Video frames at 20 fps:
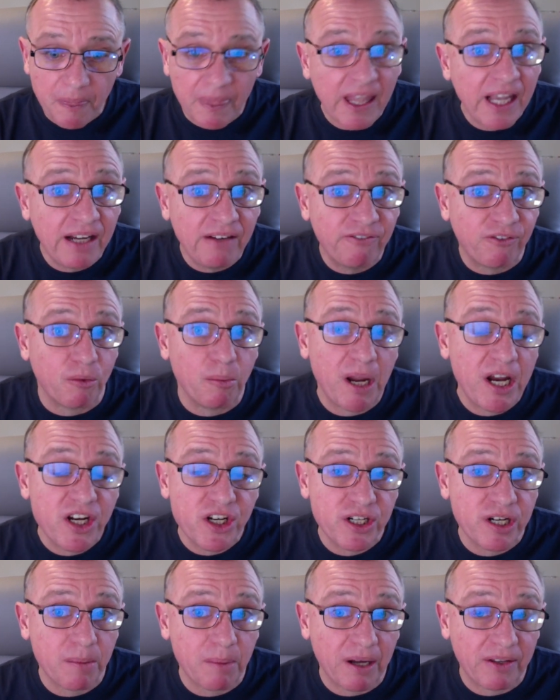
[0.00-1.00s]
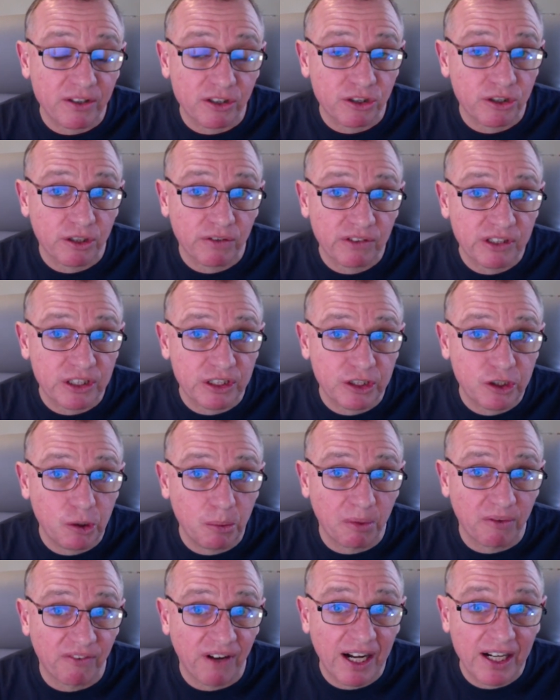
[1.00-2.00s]
information about the services you
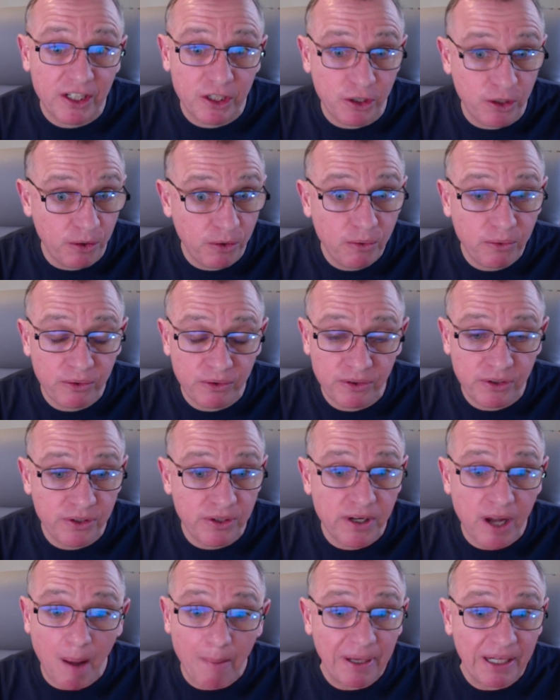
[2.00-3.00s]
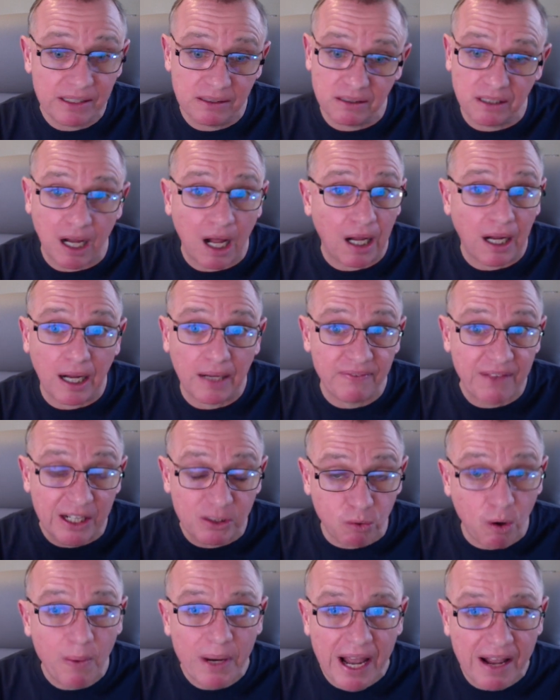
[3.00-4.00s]
provide,
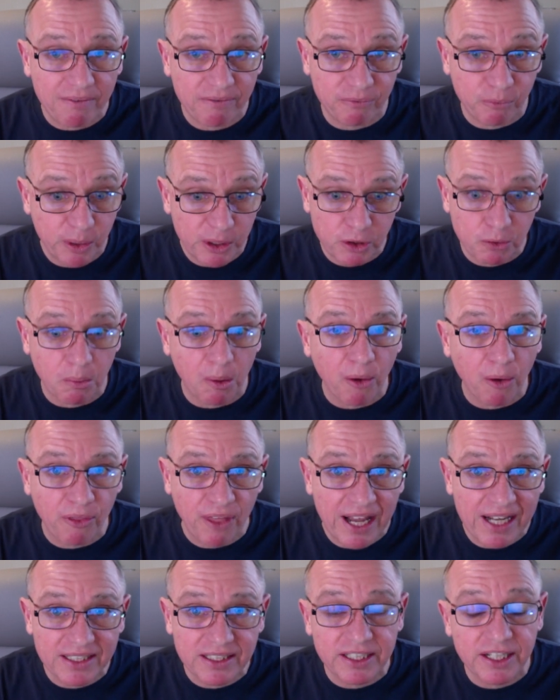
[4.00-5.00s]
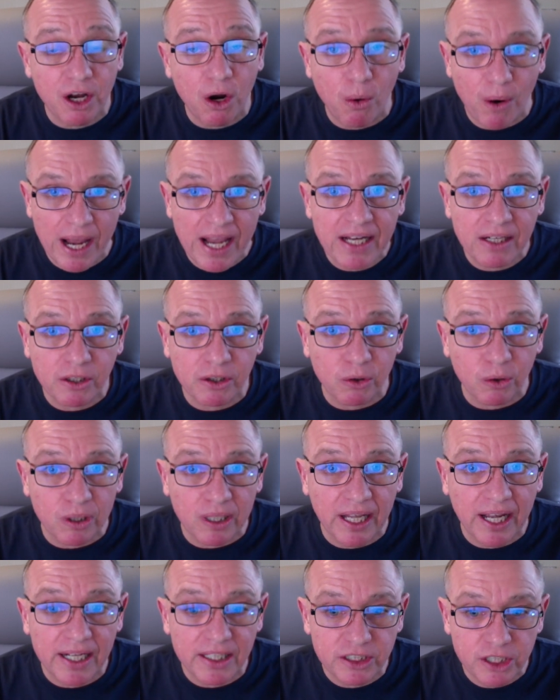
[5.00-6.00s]
that's why we do both SEO and Google
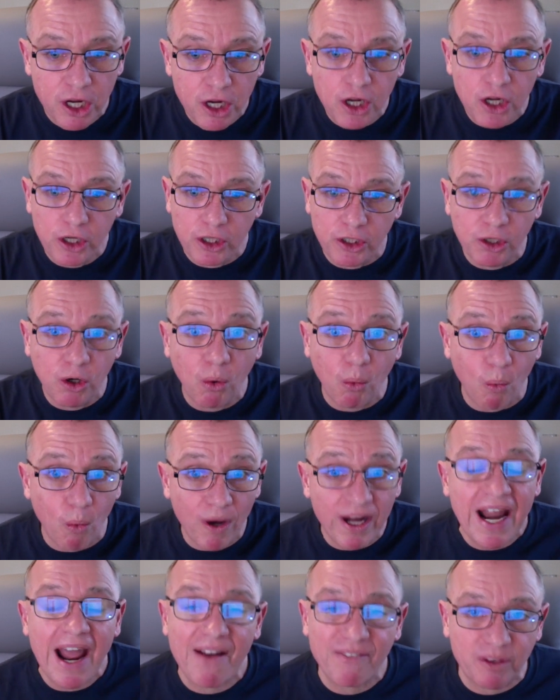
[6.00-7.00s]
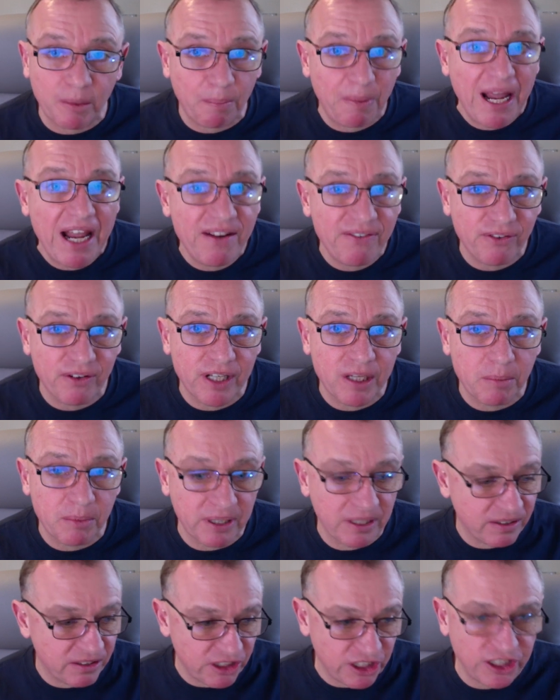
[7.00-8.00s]
Ads. You don't want to have to pay for them to
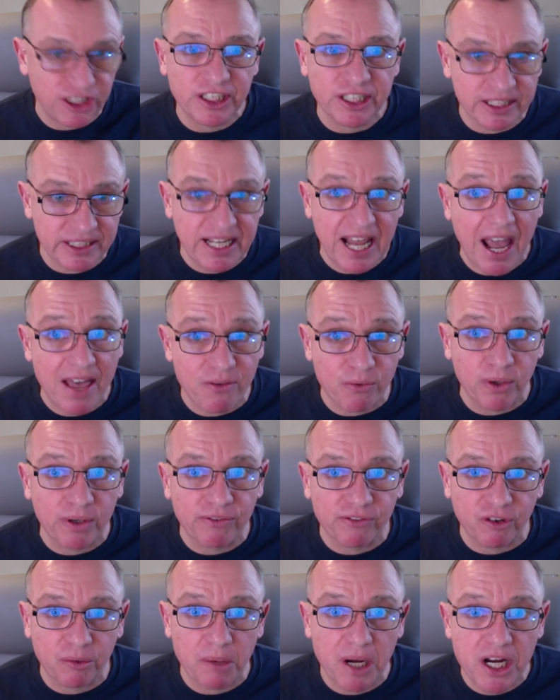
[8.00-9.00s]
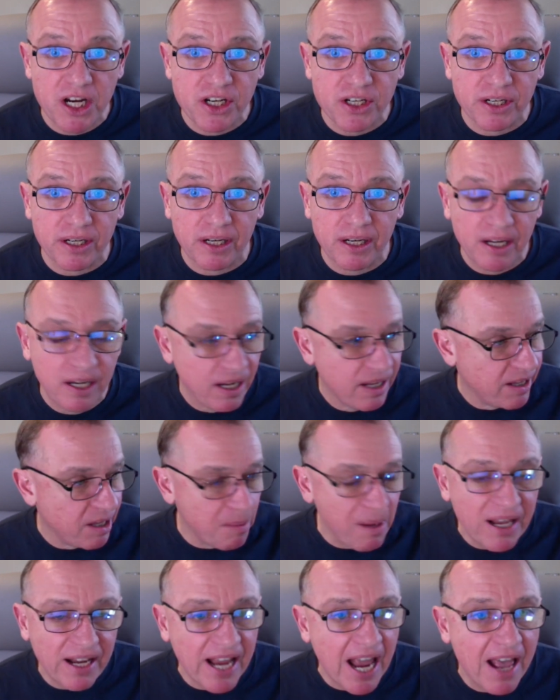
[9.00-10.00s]
just gather information. They
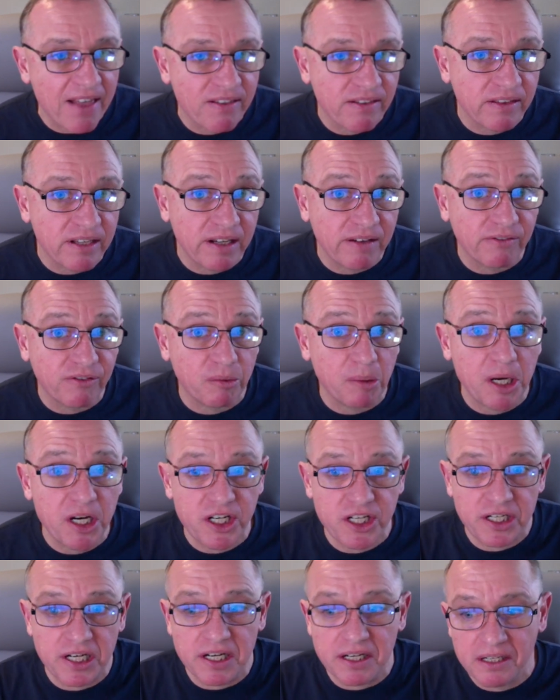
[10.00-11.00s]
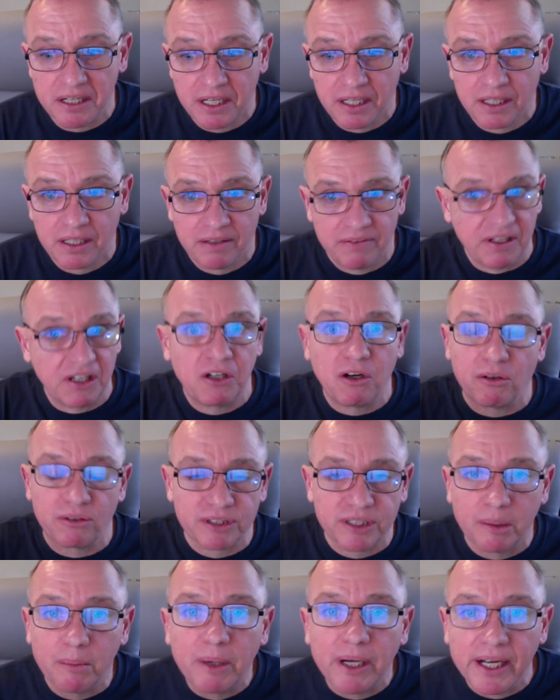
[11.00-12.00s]
may gather the information and then call
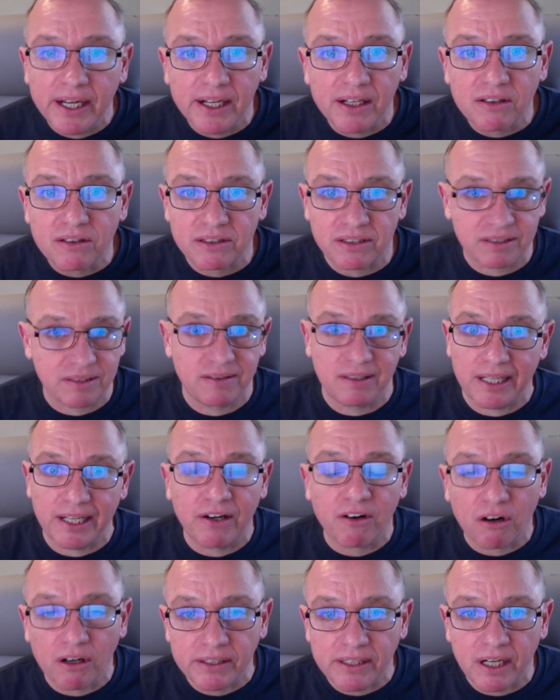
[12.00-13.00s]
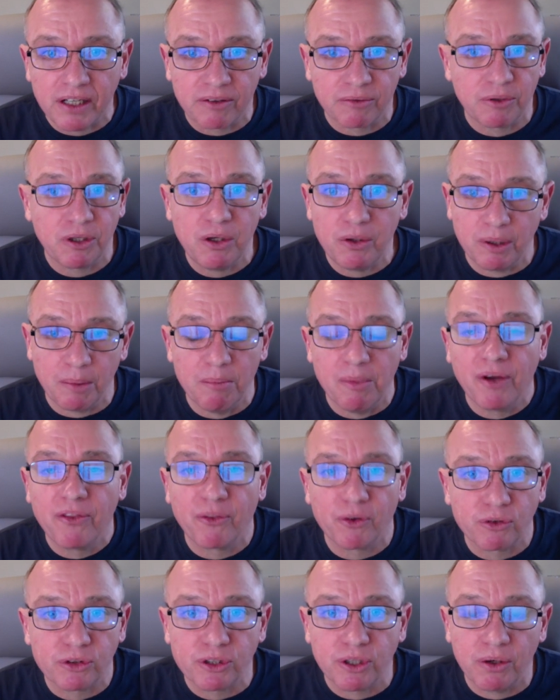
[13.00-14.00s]
somebody else later on down the road, a month
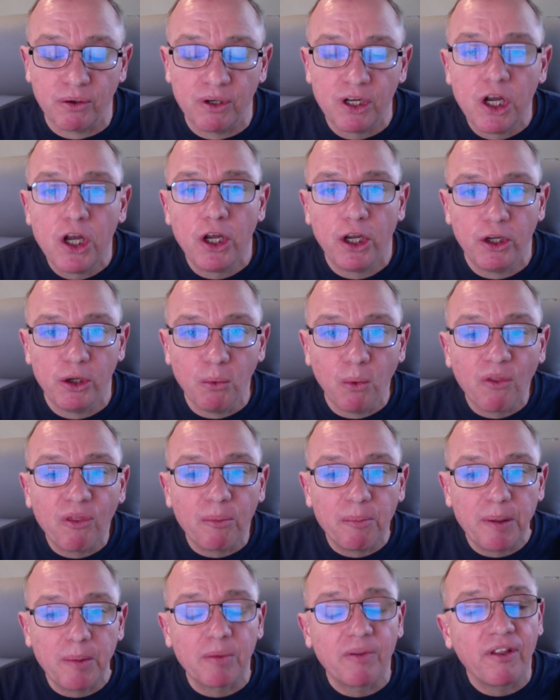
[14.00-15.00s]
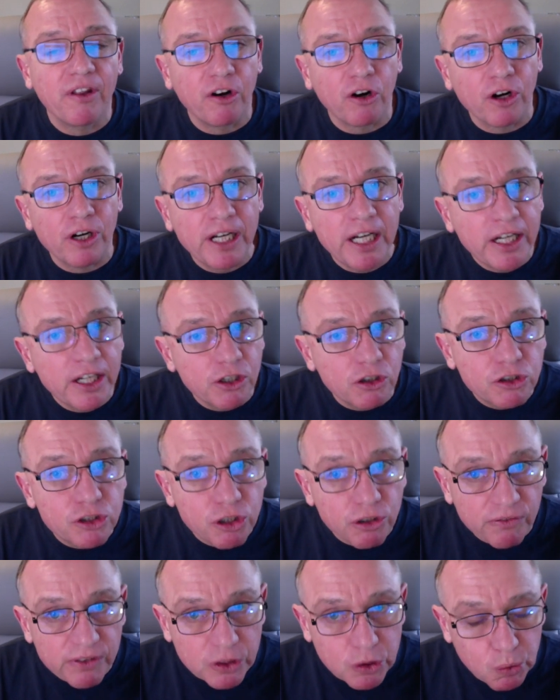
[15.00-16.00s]
or so. You want the people that are needing your
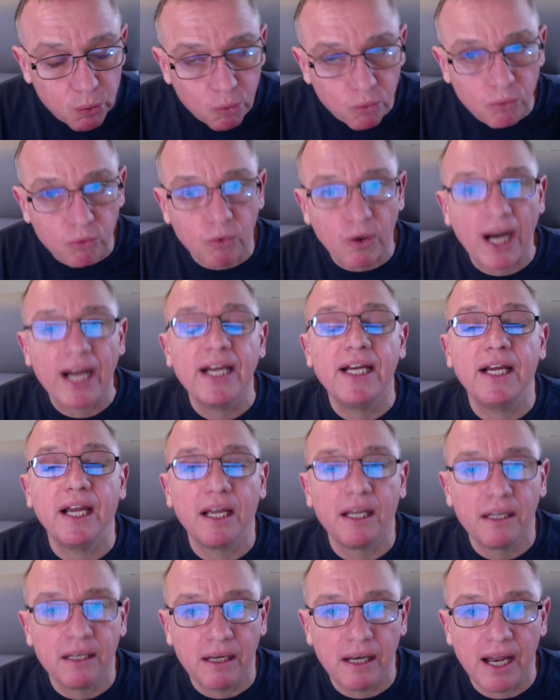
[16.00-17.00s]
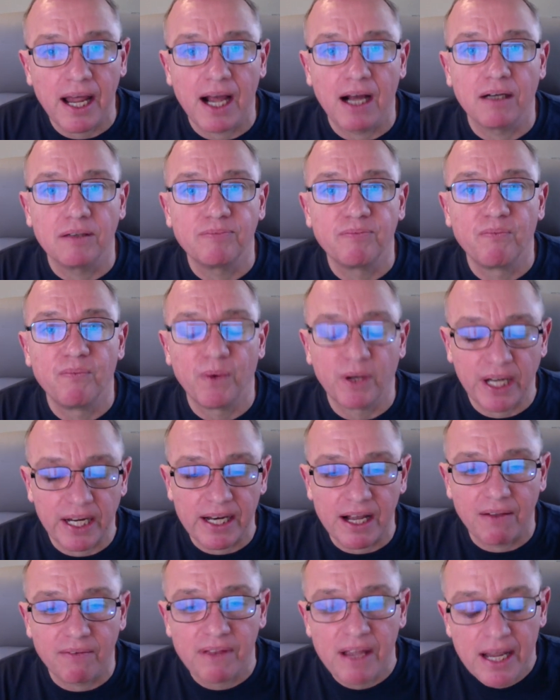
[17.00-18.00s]
service right now. Okay,
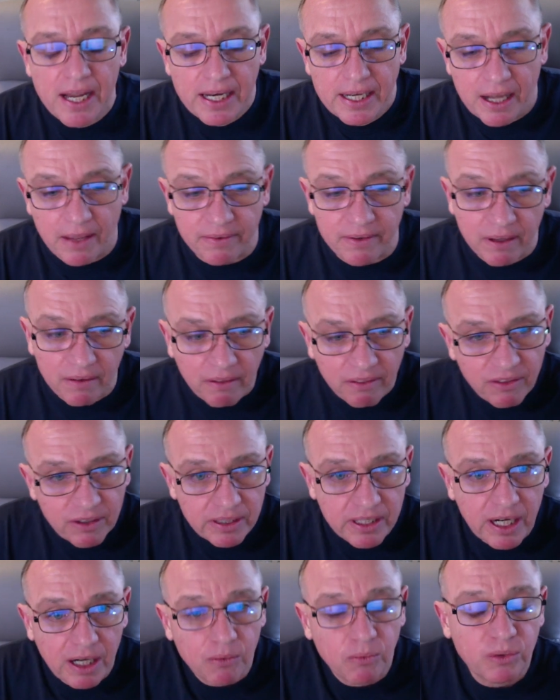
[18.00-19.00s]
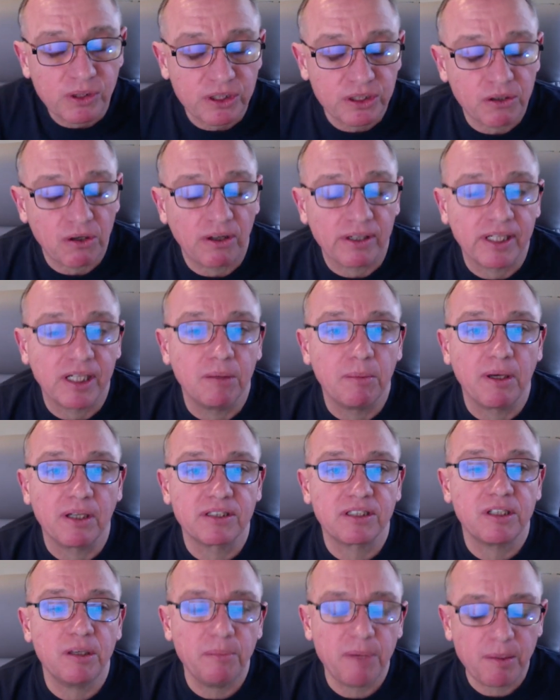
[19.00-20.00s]
now the other thing that I was talking about,
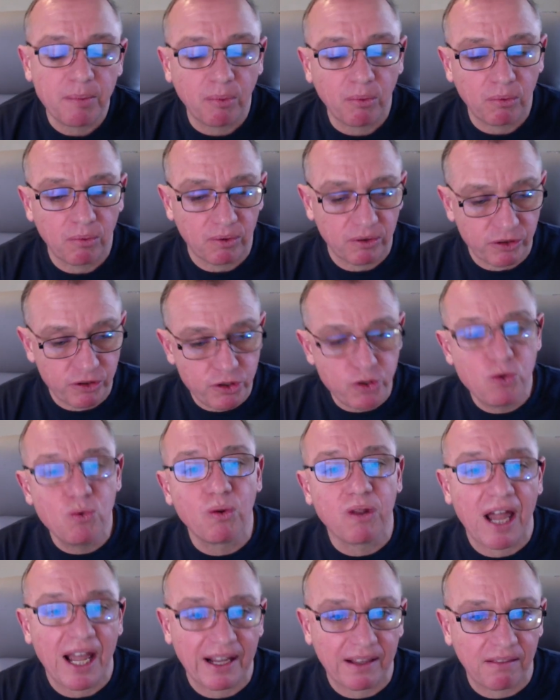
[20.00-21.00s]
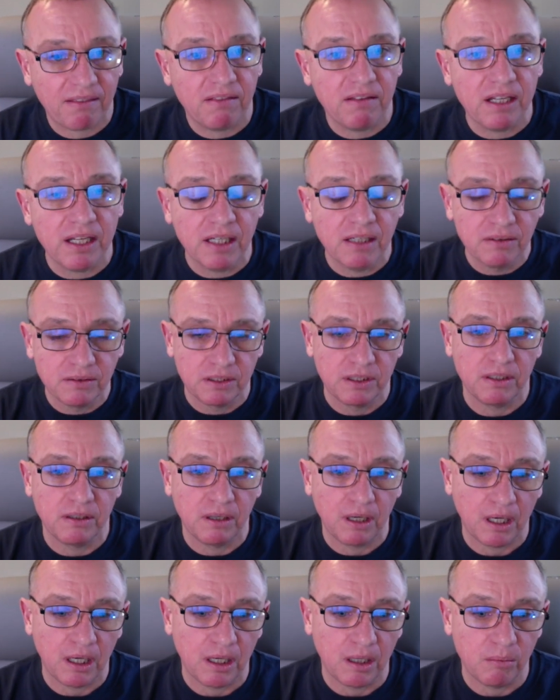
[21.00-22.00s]
some people do like the
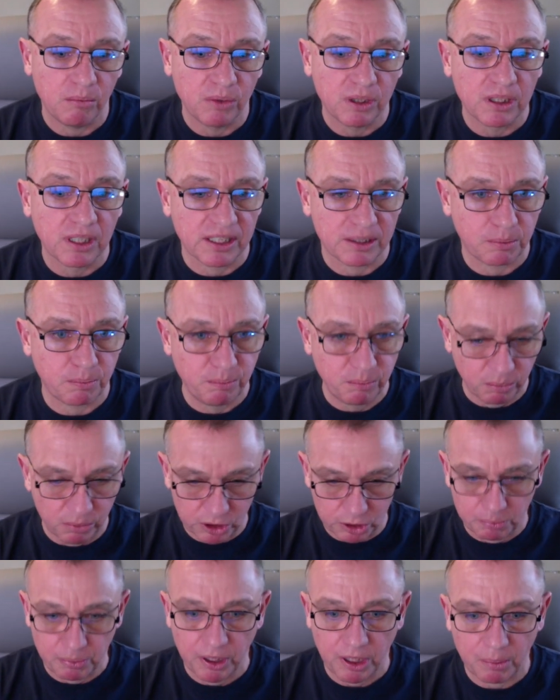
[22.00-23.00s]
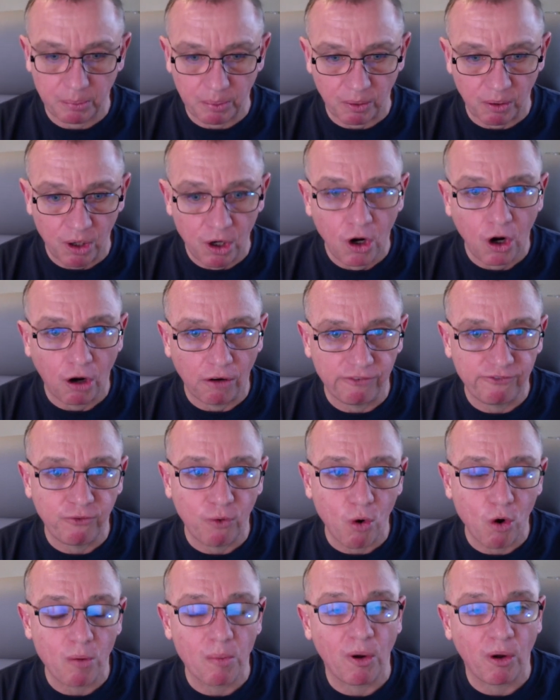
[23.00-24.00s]
let's put up a
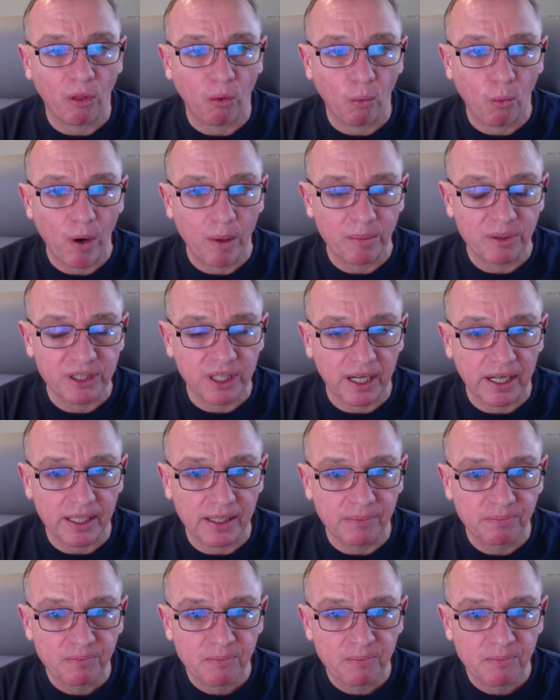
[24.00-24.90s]
form on the website